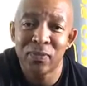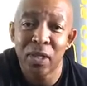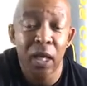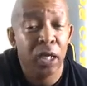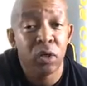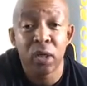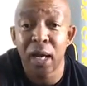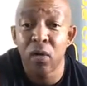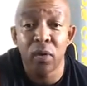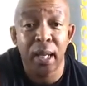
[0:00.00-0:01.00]
And you're not
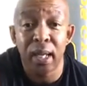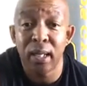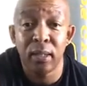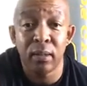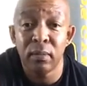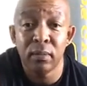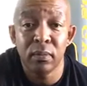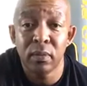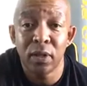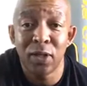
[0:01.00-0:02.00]
going to end
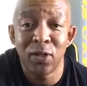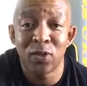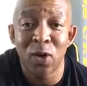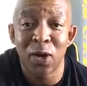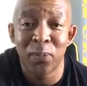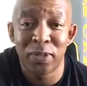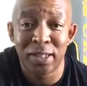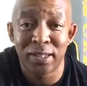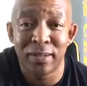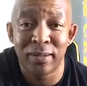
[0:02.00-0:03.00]
in the starting position.